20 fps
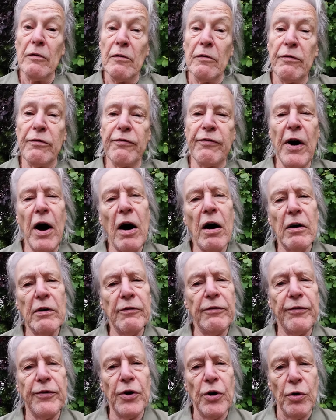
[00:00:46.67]
Far and
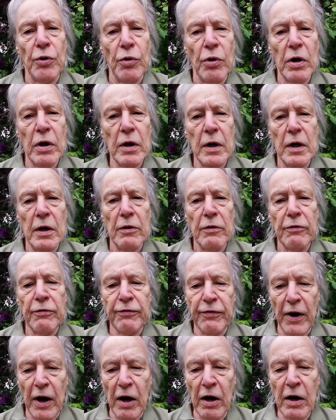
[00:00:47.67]
few,
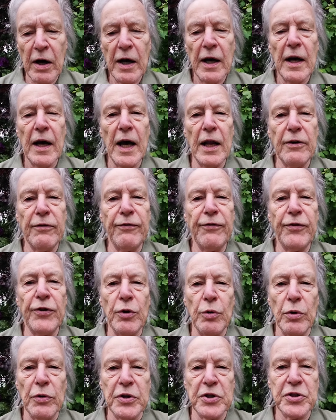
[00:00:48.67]
far and
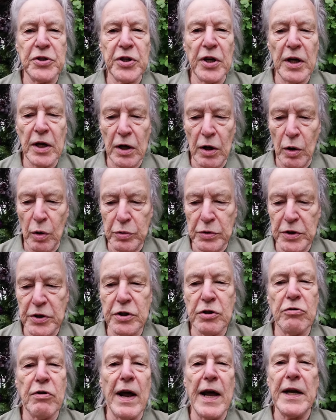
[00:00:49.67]
few are the shareholders'
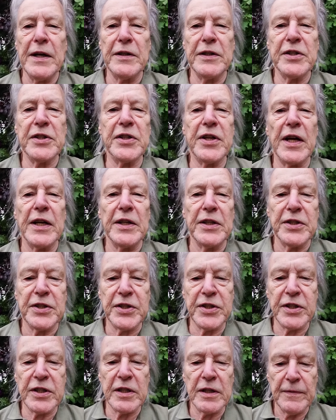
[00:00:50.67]
grand
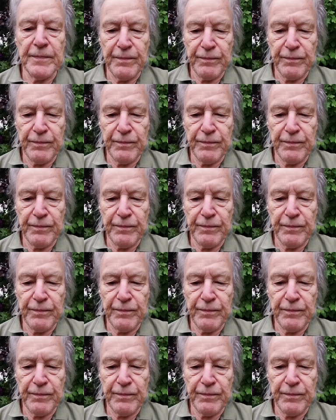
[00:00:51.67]
estates,